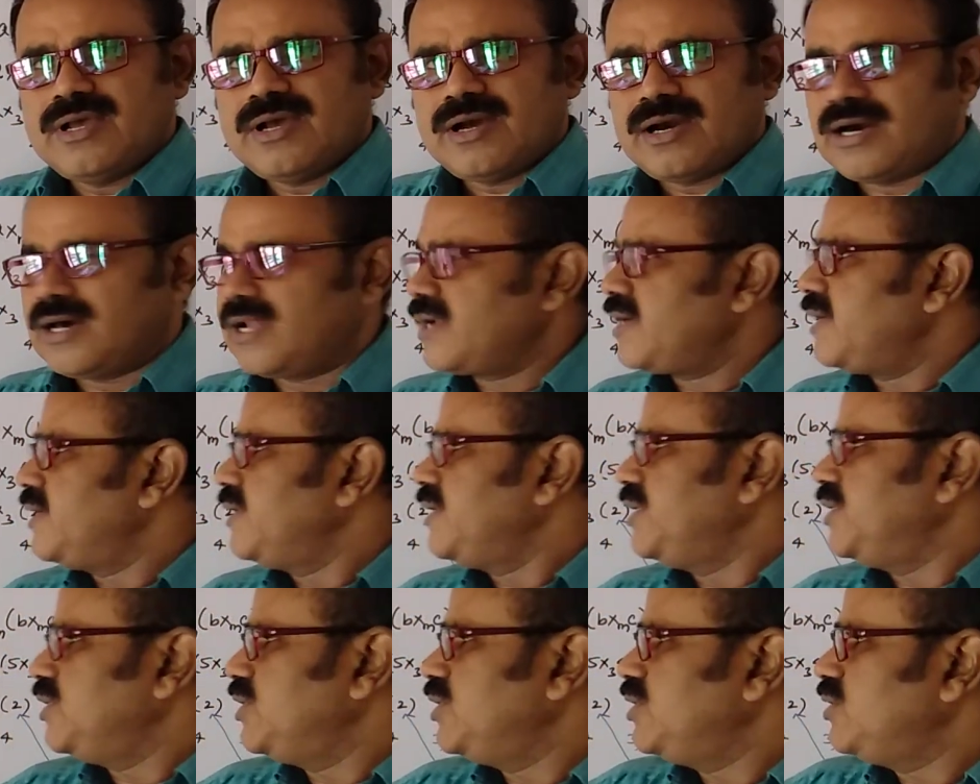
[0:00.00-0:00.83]

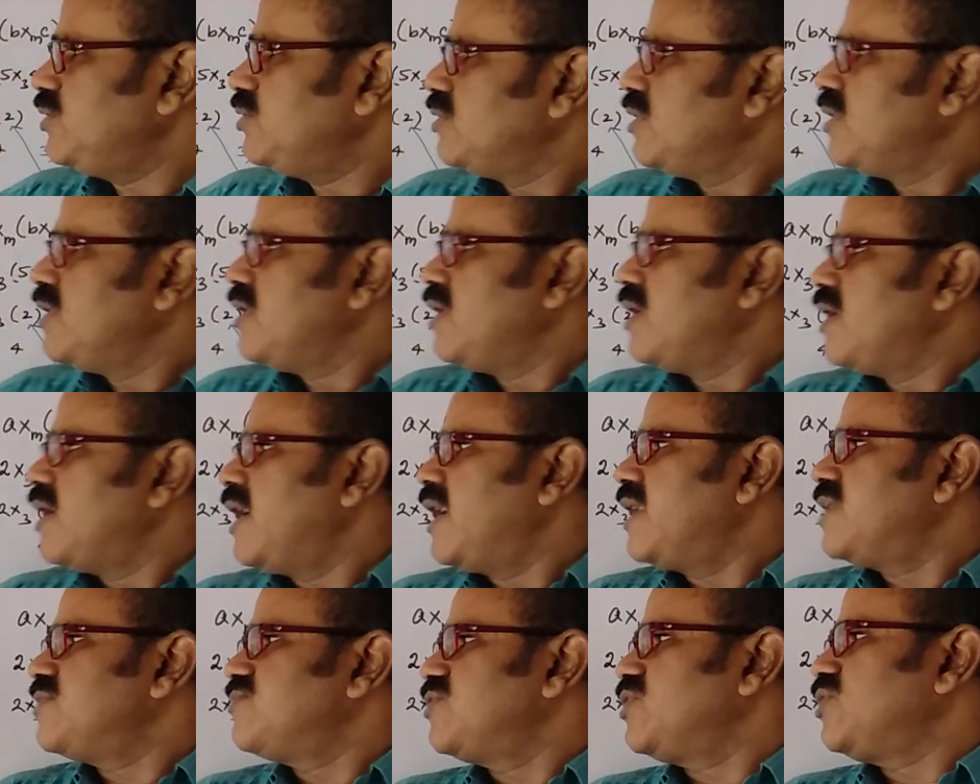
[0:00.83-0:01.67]
Already,
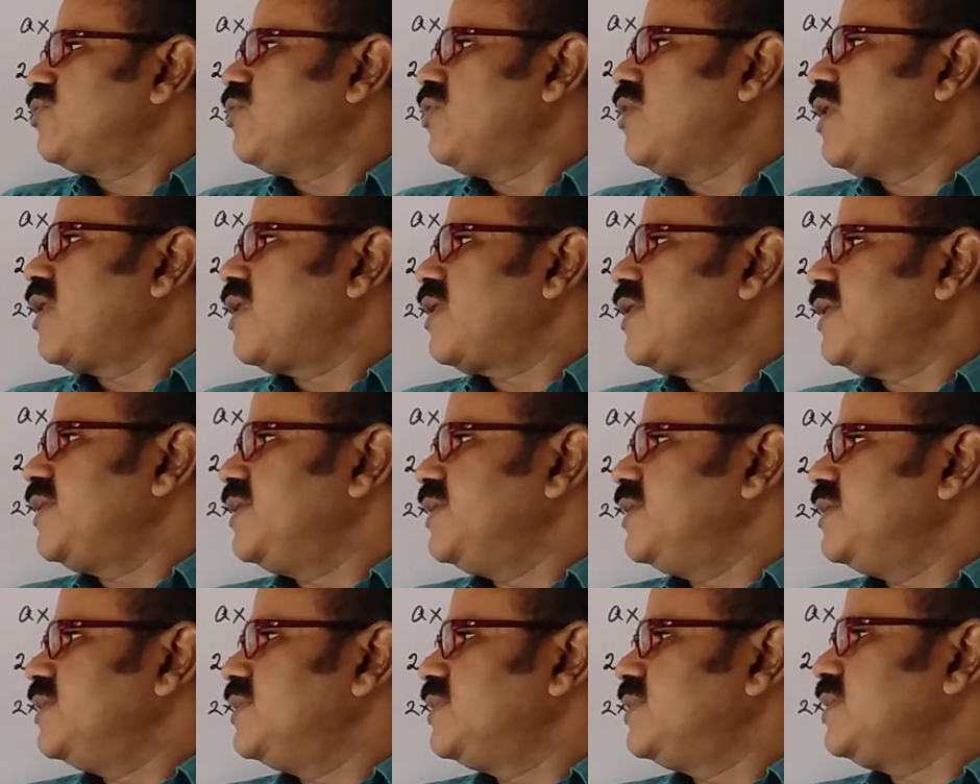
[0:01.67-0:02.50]
as we know
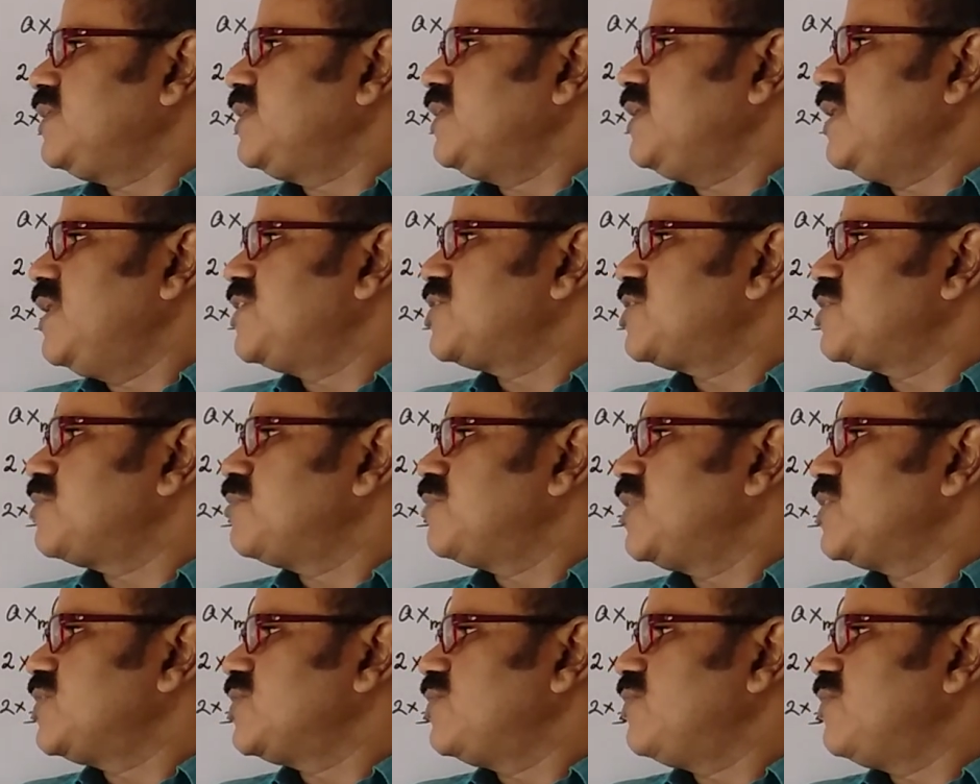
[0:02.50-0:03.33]
already, 3 addition
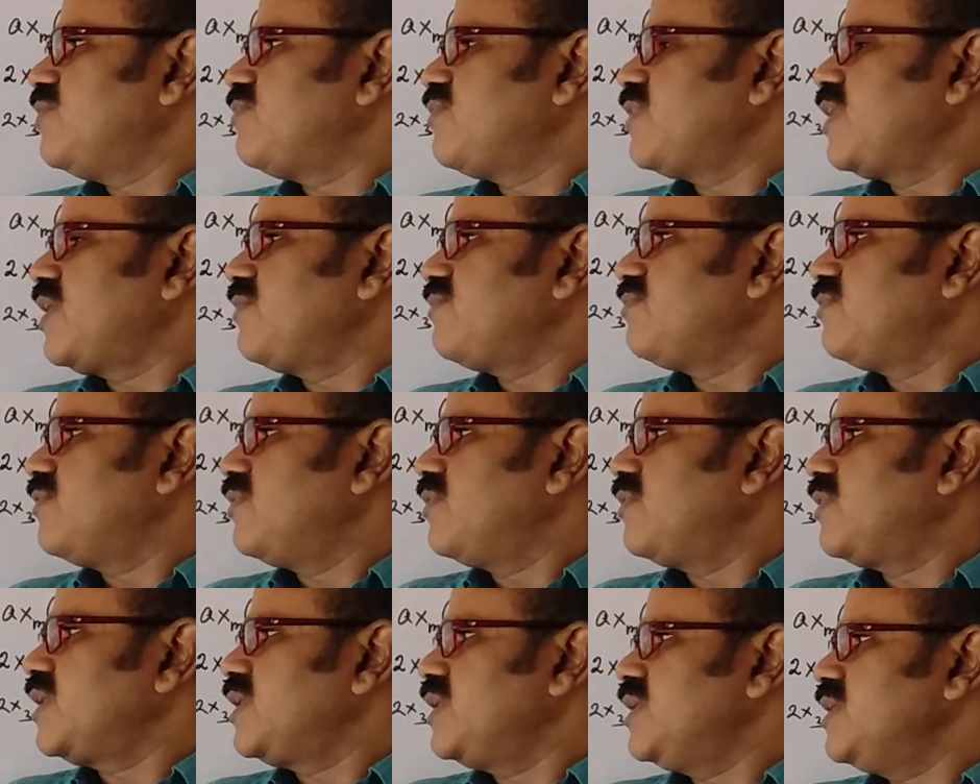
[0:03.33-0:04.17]
modulo 5,
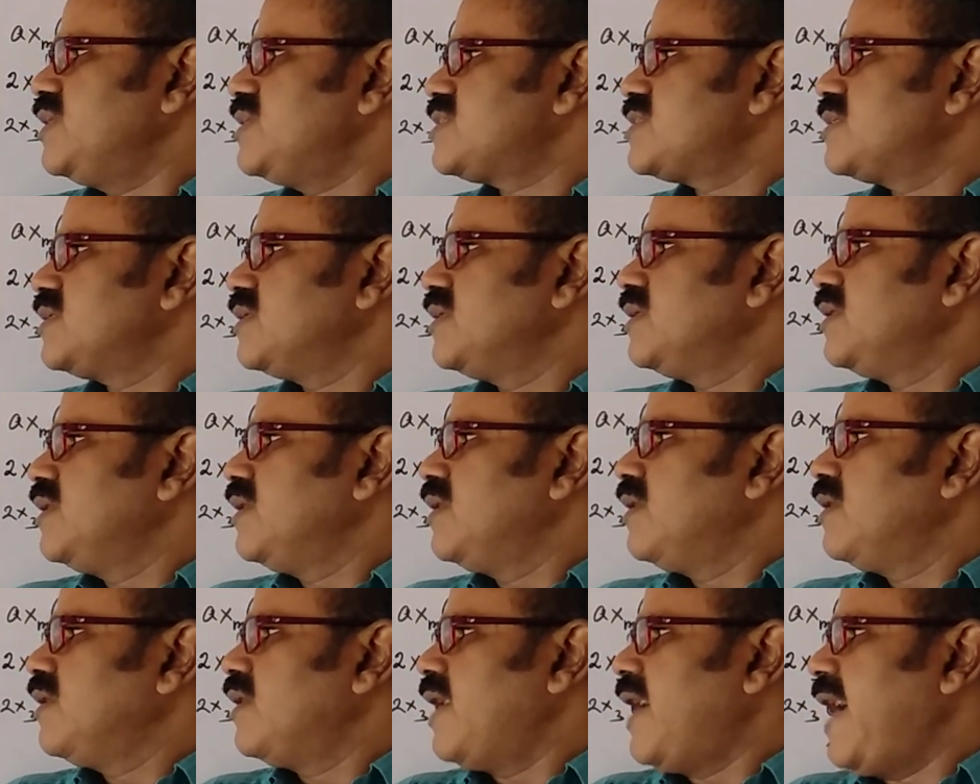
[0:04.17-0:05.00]
4 is
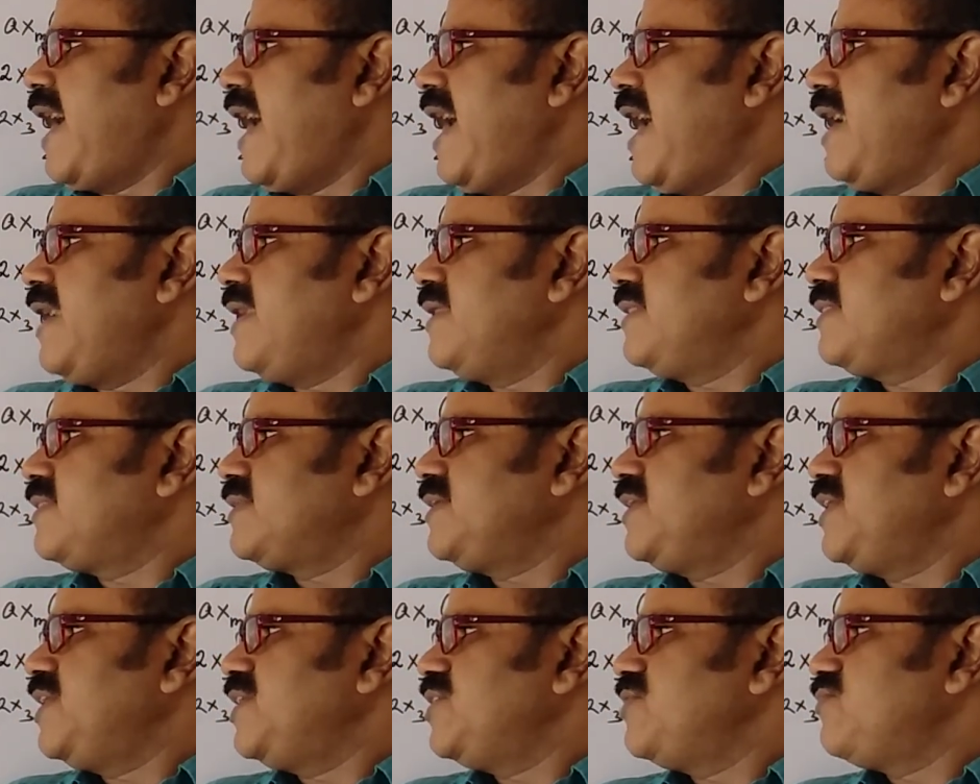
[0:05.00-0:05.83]
add
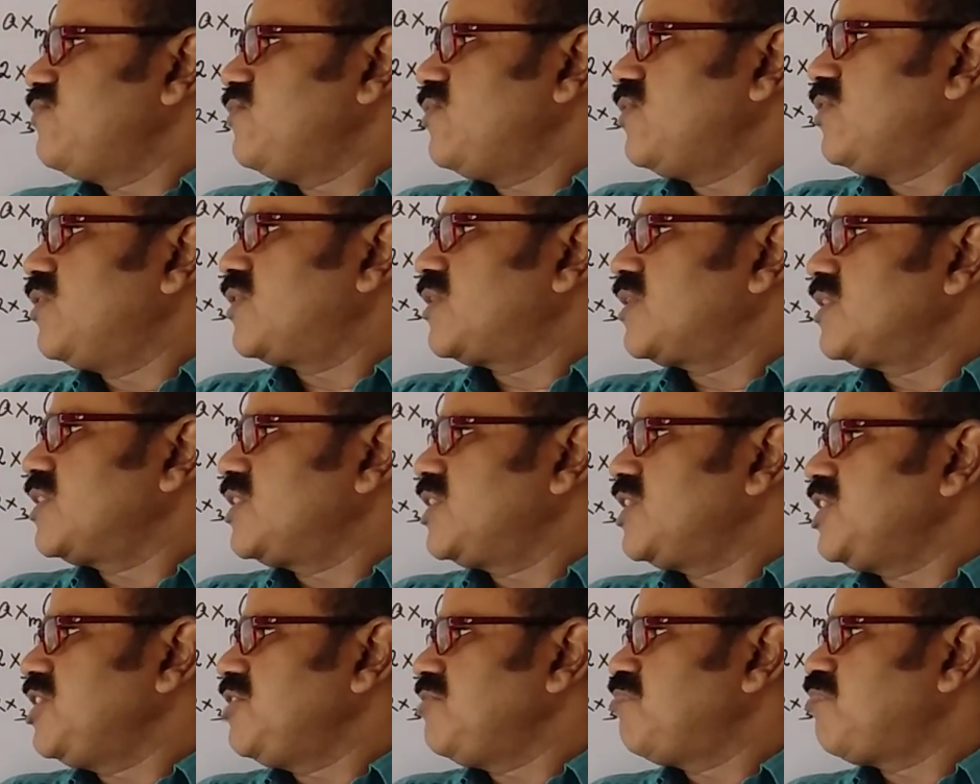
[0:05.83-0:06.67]
3 and 4.
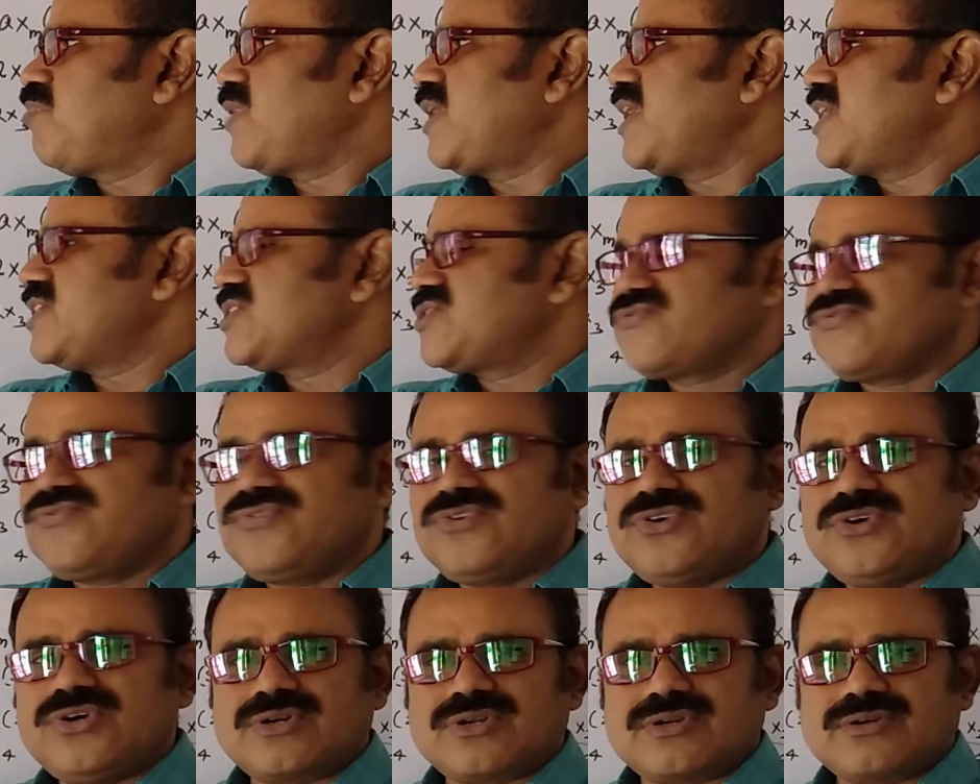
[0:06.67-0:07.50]
3 plus
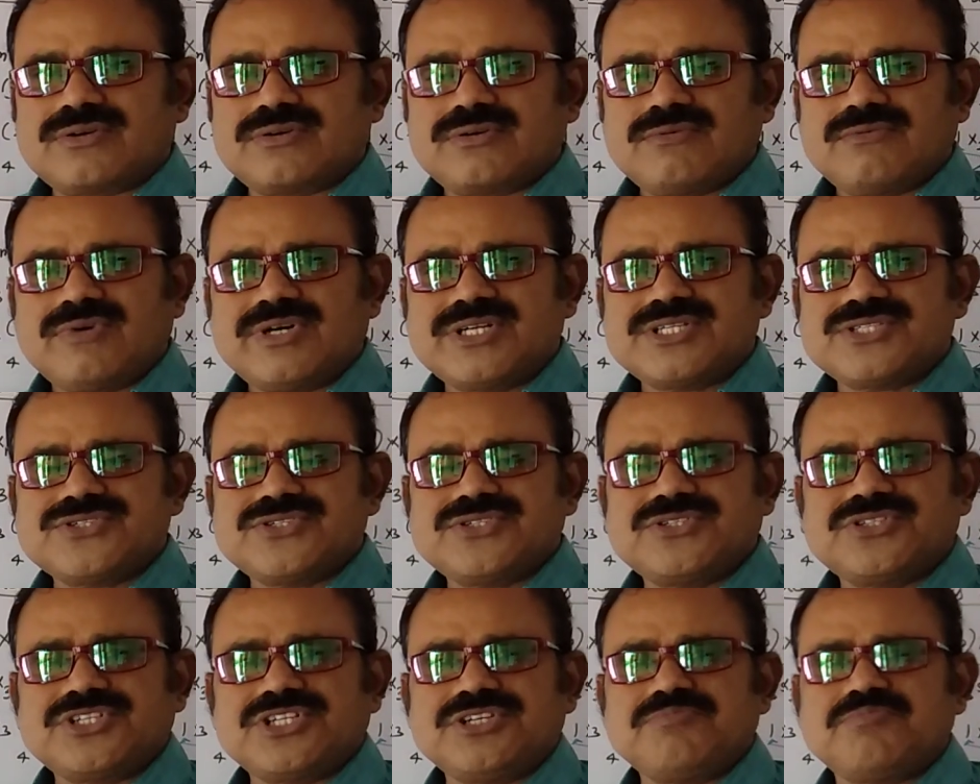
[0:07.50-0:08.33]
4. What is
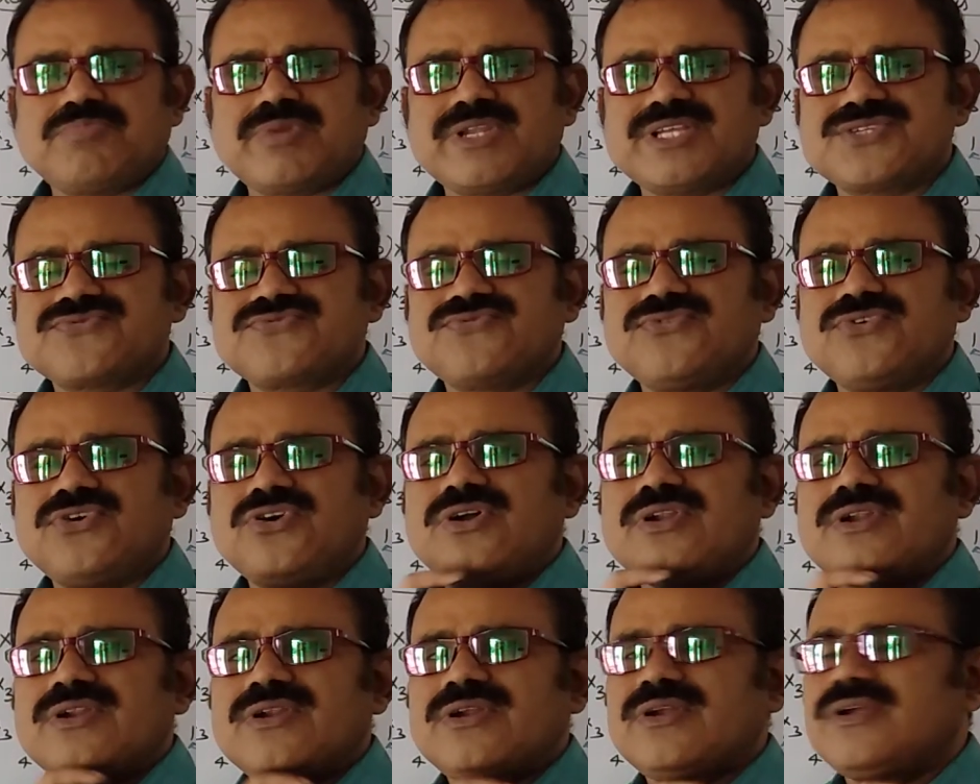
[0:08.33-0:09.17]
3 plus
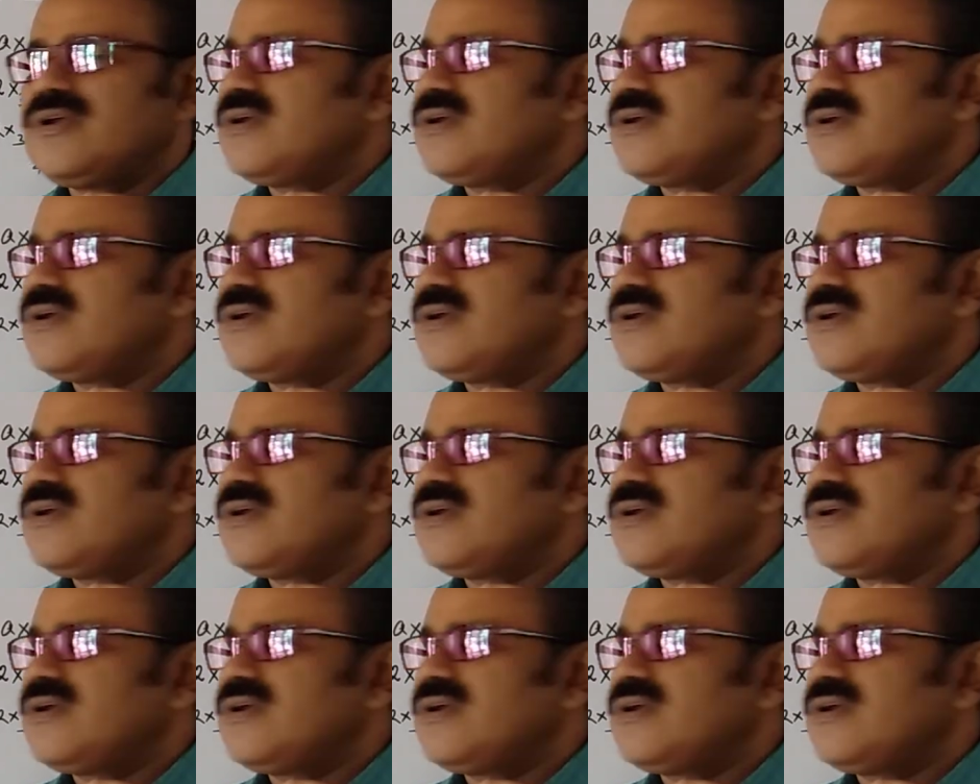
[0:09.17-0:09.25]
4?